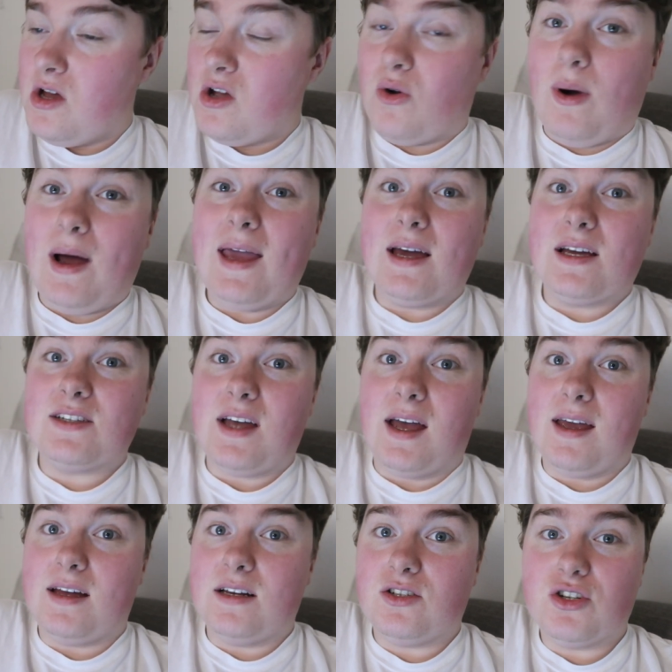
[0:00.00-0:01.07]
quite
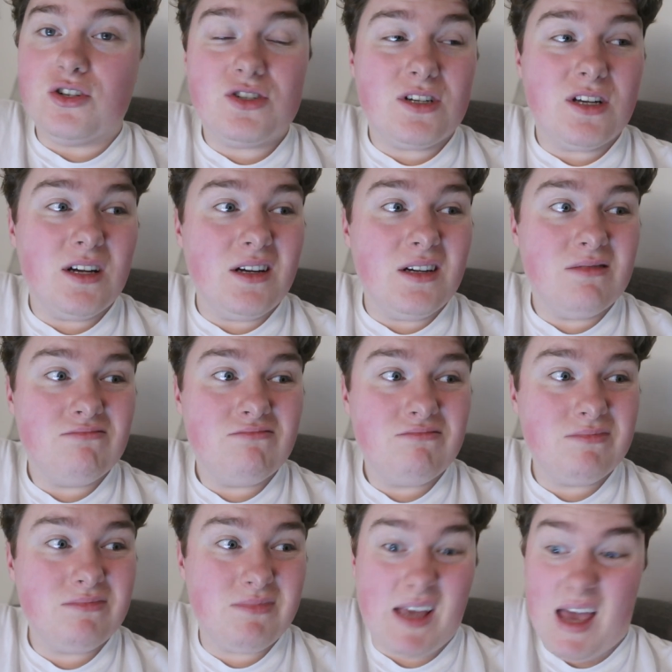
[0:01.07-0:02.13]
excited just to
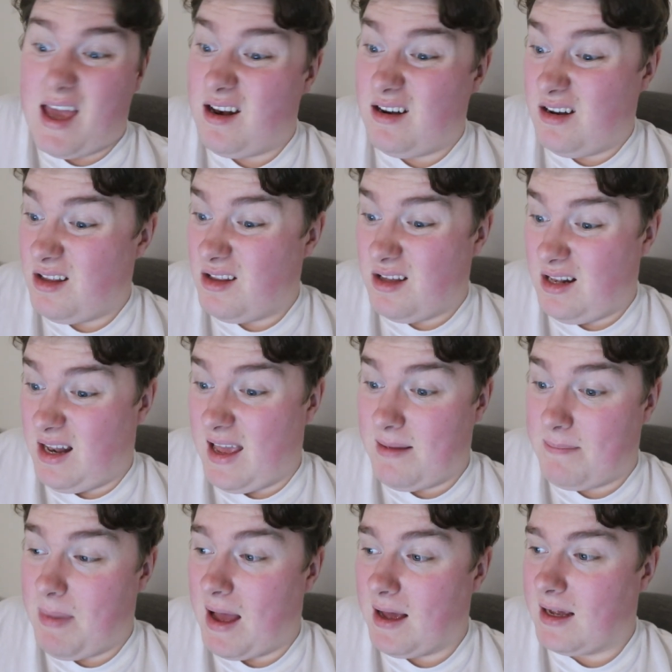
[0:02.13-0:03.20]
get in the,
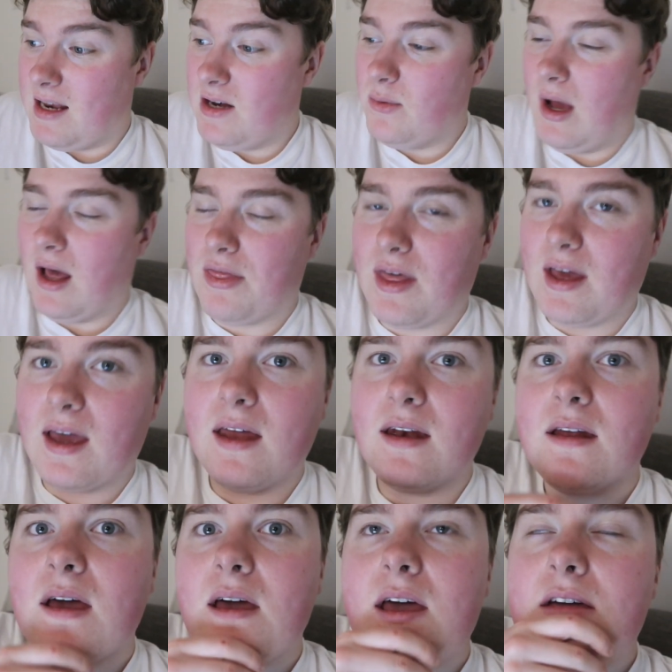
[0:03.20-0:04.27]
like, back in. Well, I think
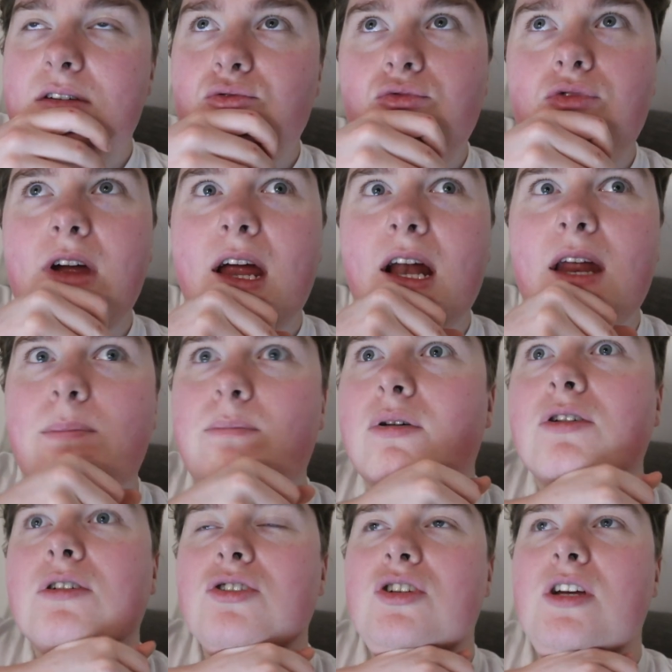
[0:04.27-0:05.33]
it really
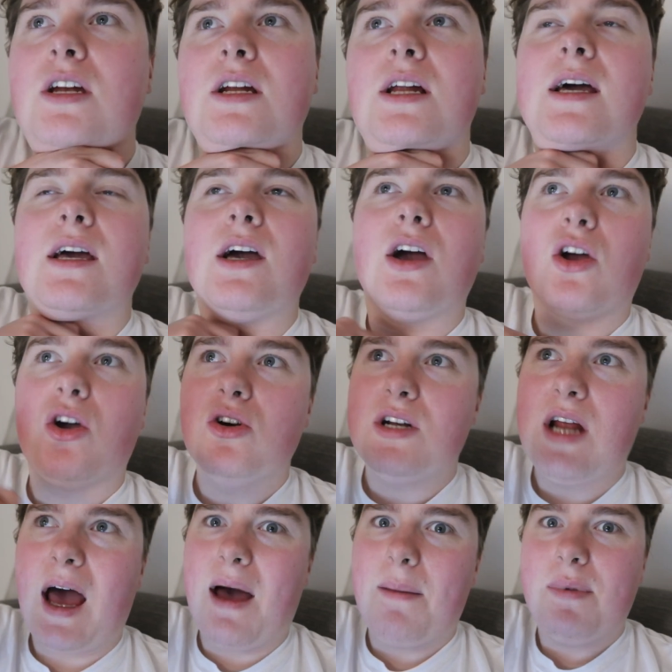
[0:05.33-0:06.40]
put us in like a good
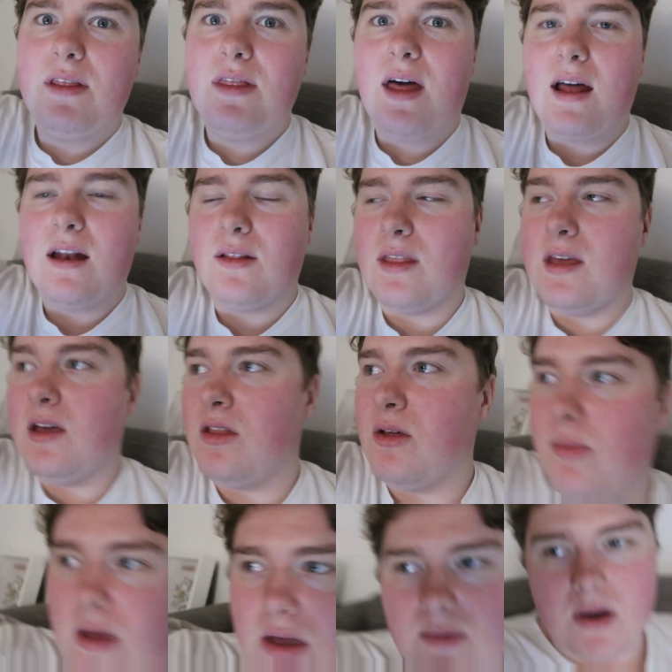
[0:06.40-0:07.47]
habit that the other
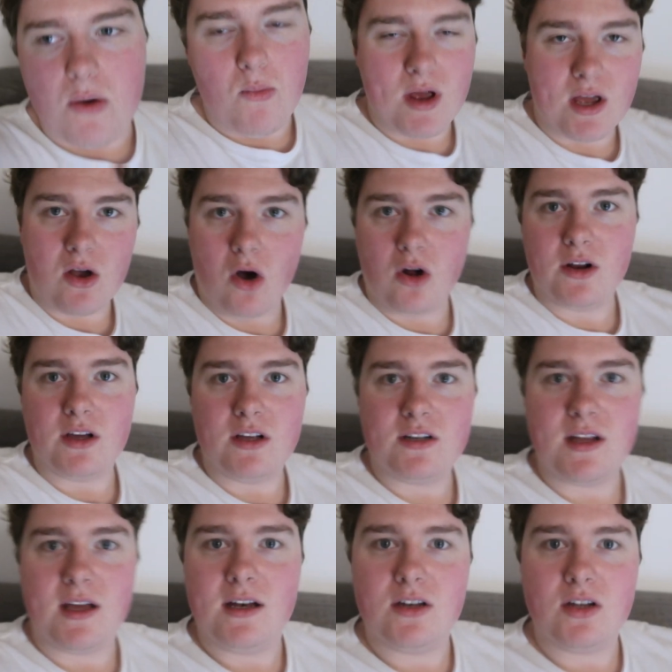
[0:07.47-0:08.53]
week when we got it,
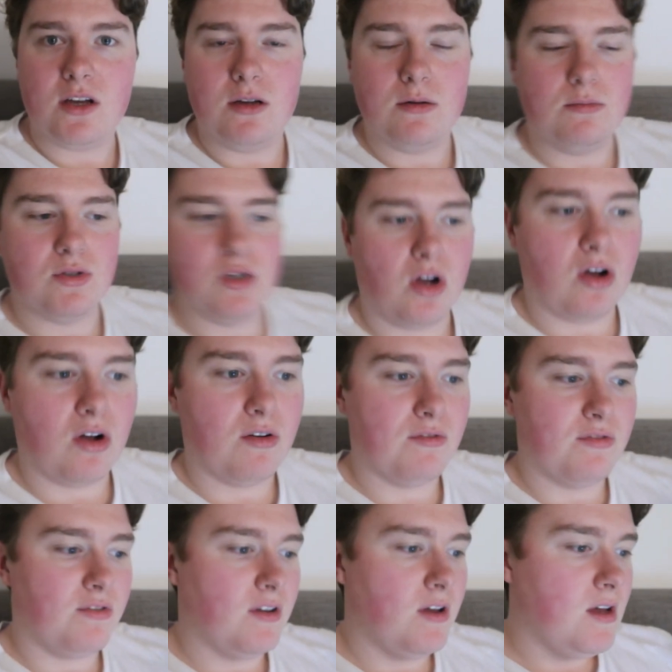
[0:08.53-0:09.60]
in terms
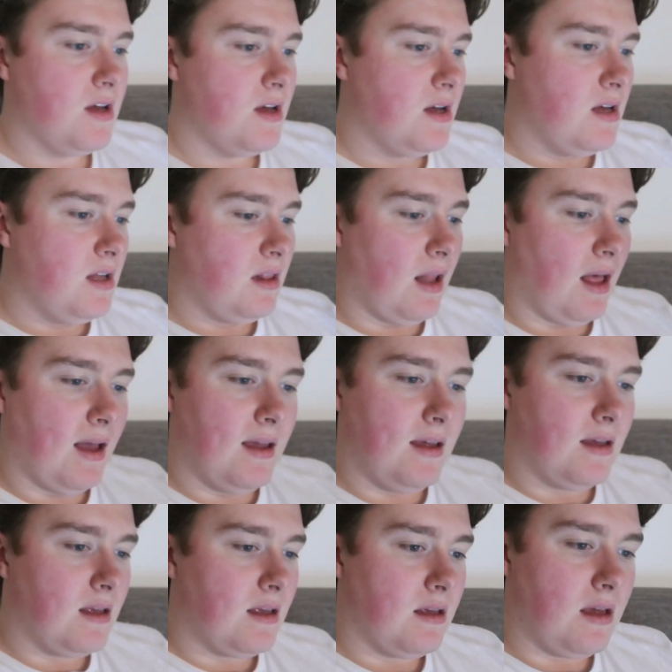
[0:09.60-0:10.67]
of
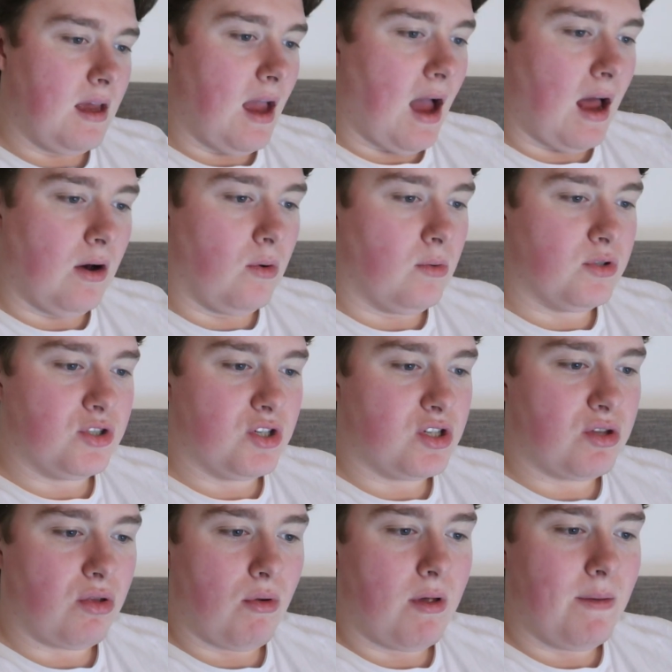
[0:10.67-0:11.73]
like, I know it was
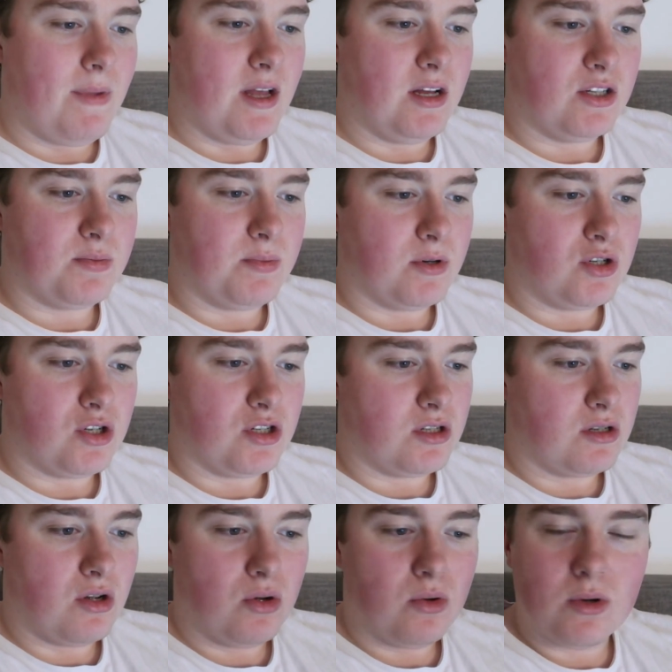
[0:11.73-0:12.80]
just three meals, but
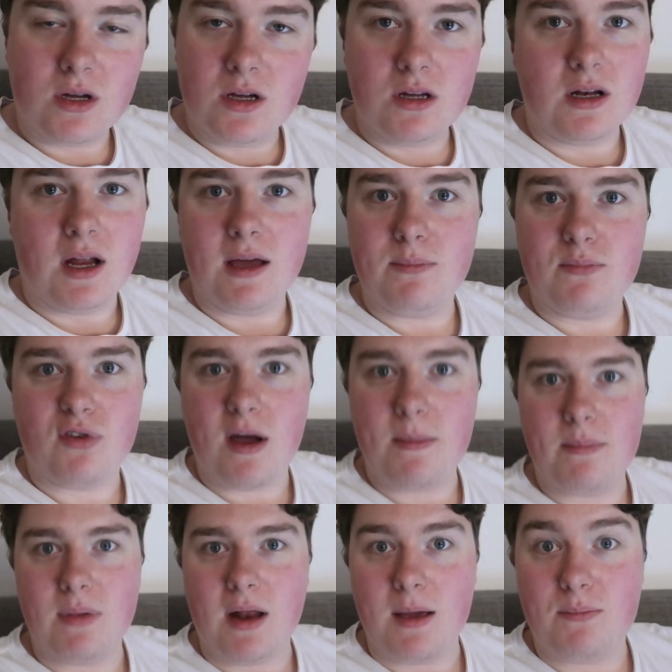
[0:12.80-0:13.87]
just cooking,
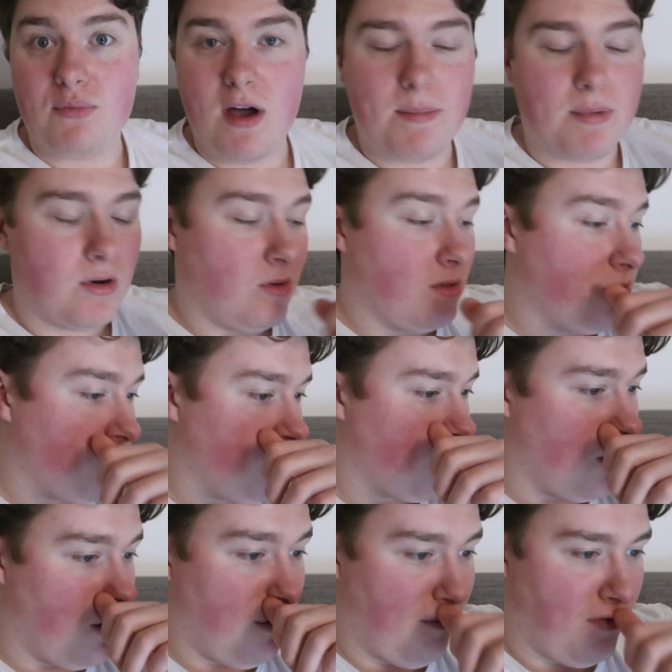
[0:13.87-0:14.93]
prepping all the
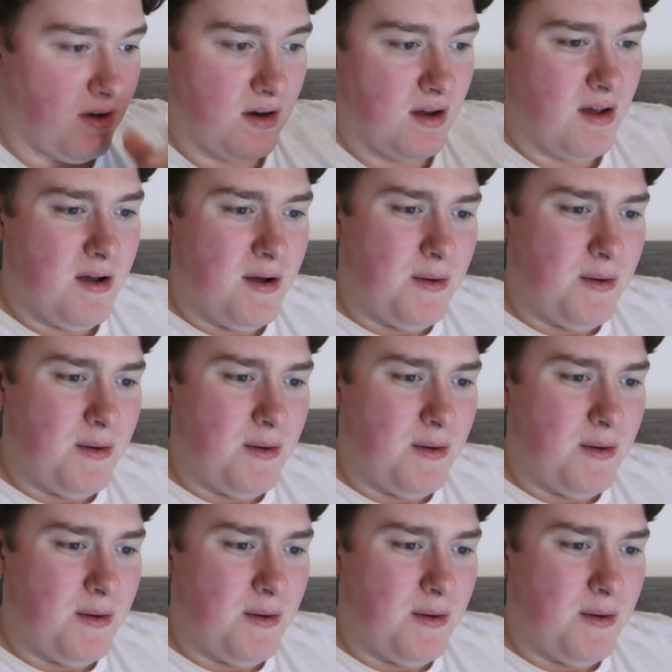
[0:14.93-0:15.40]
stuff and